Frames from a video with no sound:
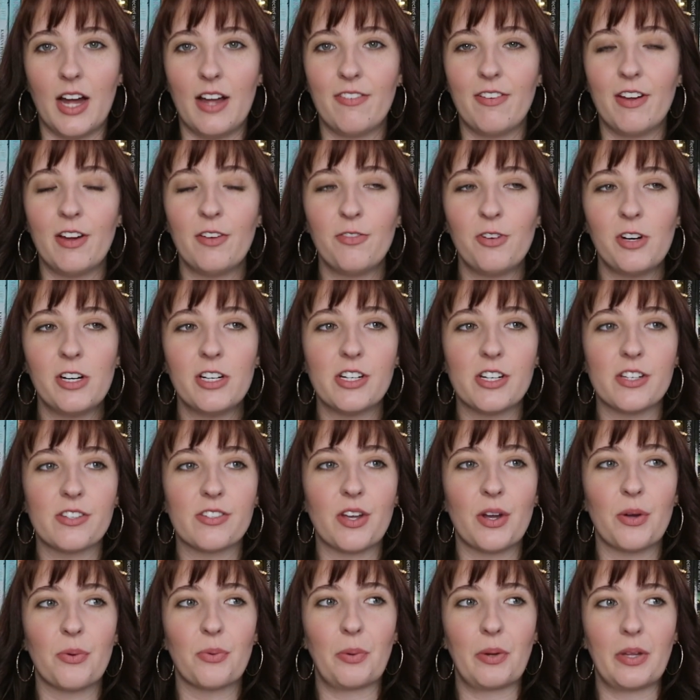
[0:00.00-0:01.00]
I found
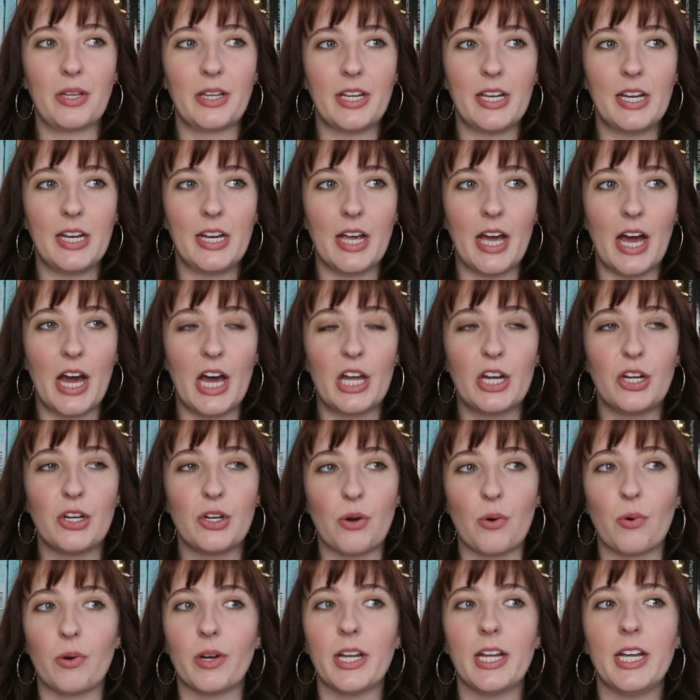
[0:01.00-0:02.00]
Francesca really
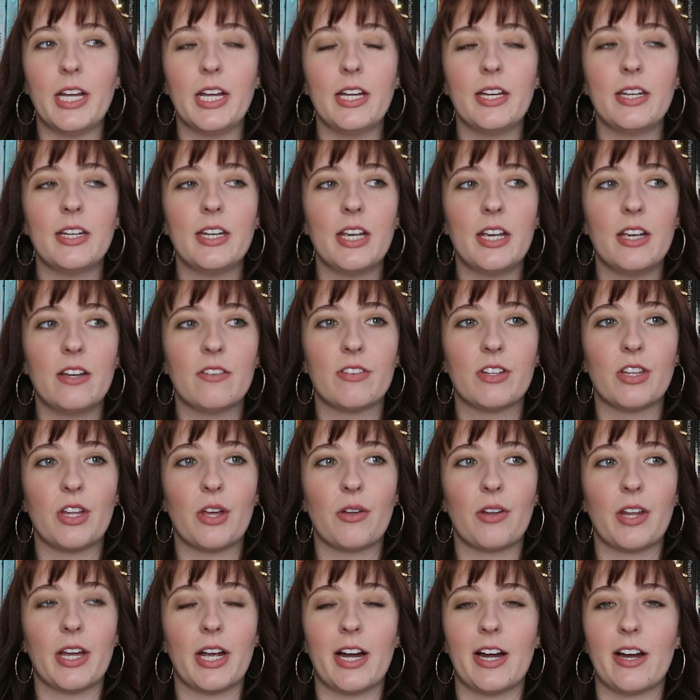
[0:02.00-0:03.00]
annoying, even though,
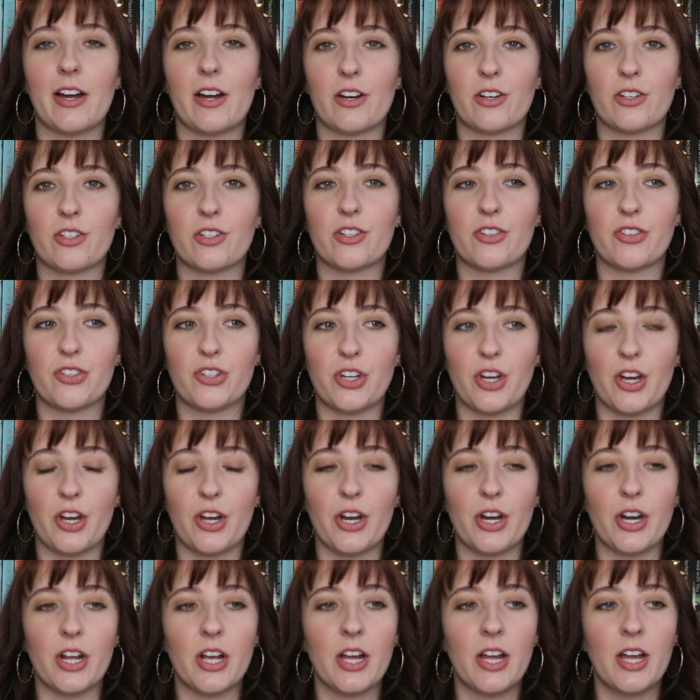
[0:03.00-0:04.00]
like, I
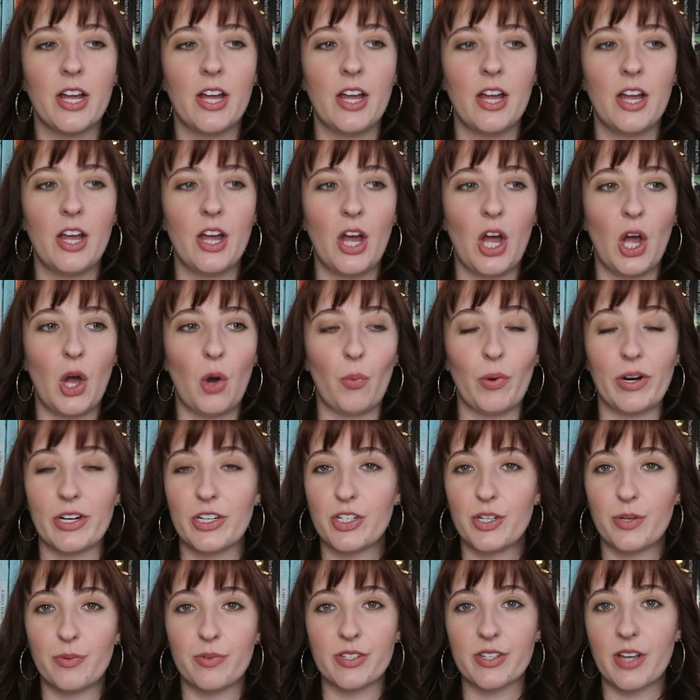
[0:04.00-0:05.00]
understood where
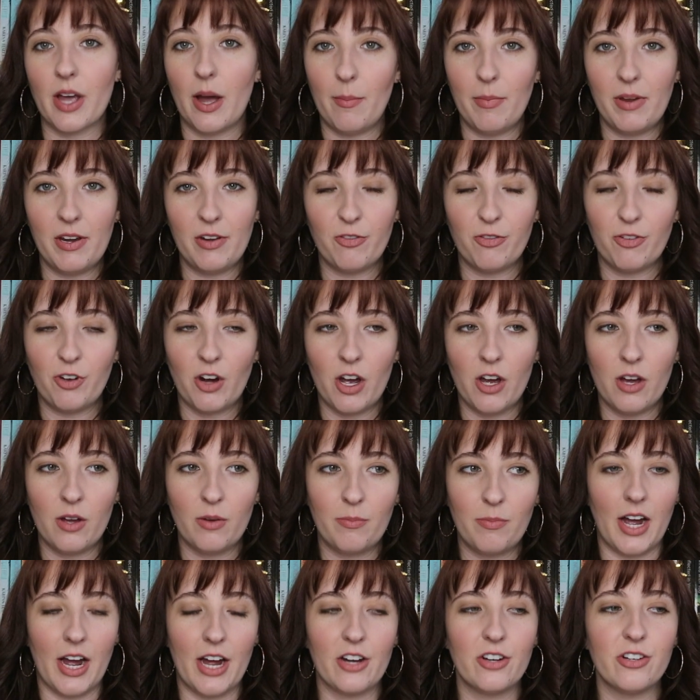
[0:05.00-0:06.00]
she was coming
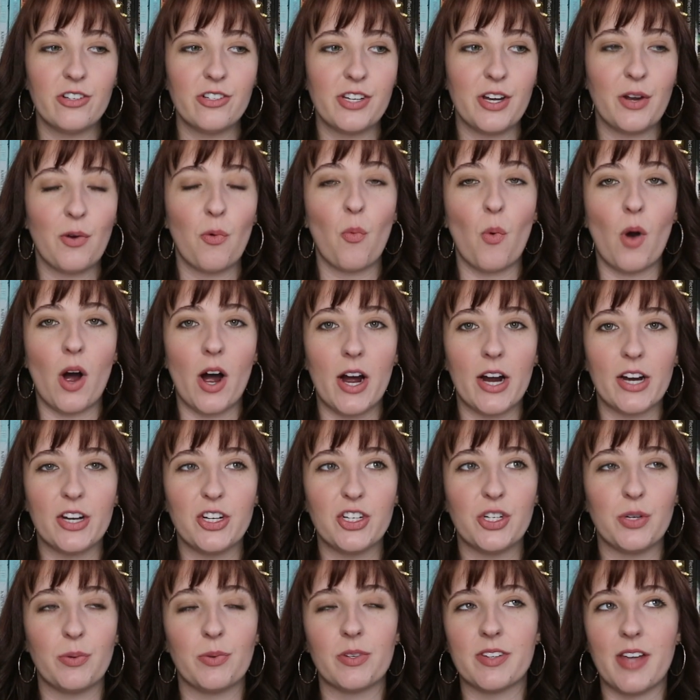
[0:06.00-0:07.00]
from. I understand why
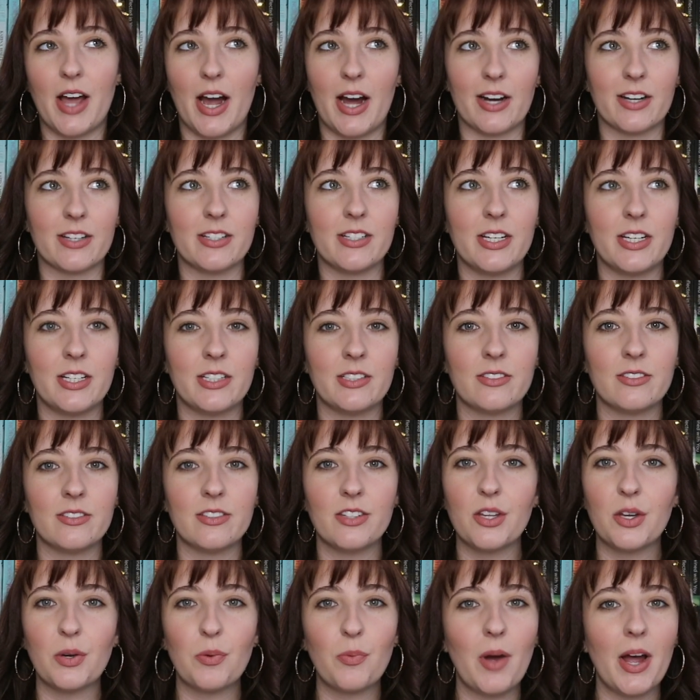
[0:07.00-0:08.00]
she was acting
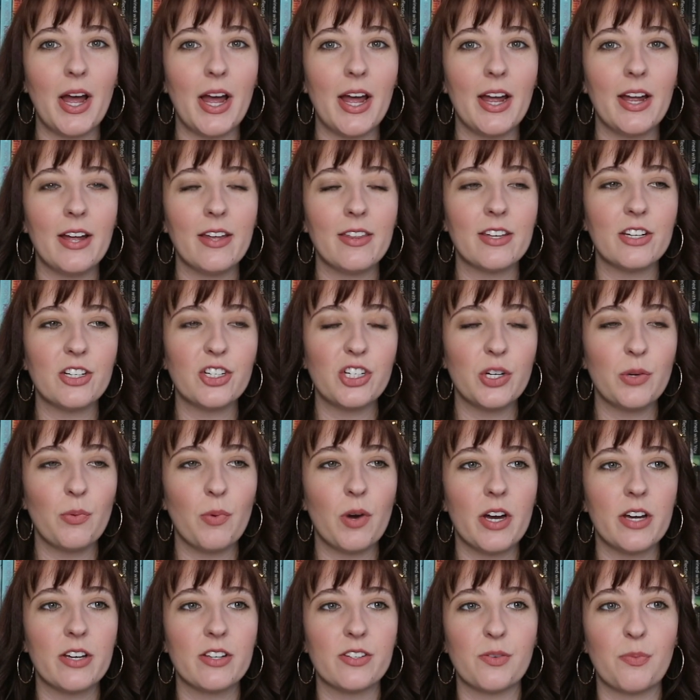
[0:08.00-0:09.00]
the way that she
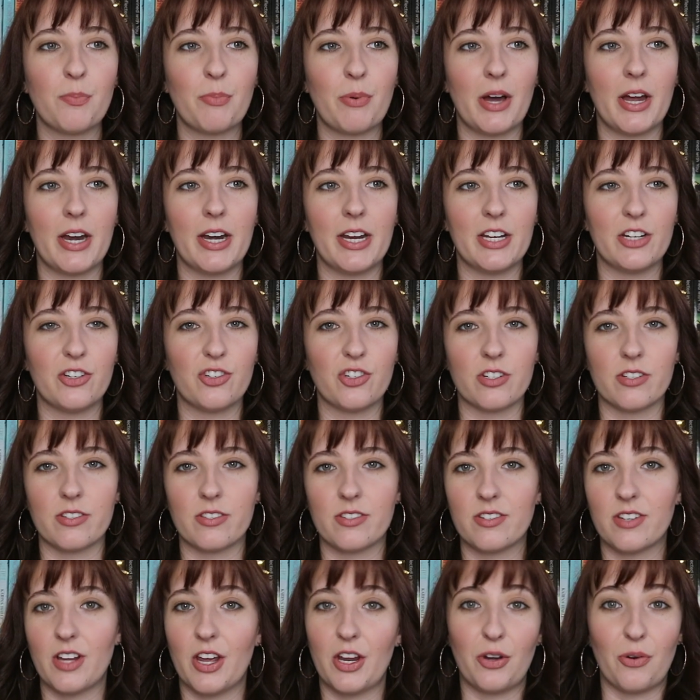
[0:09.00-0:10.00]
was, but it
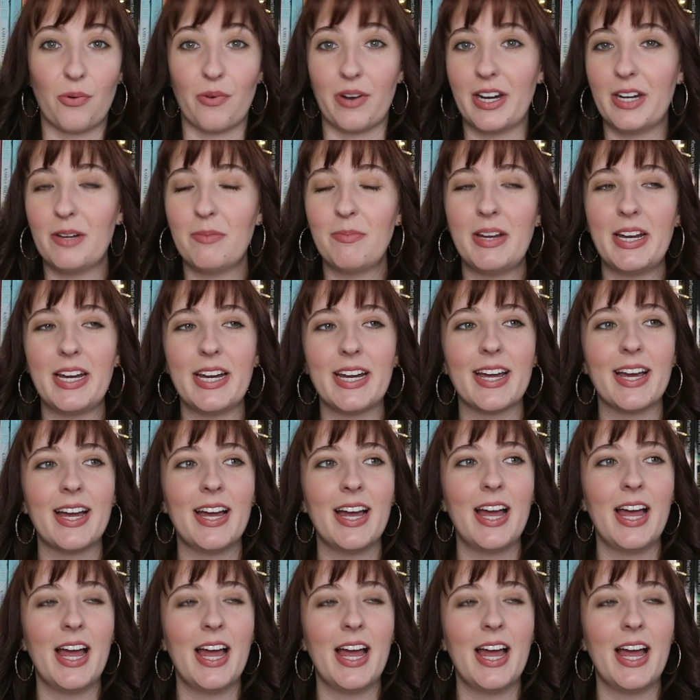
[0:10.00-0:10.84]
just annoyed me.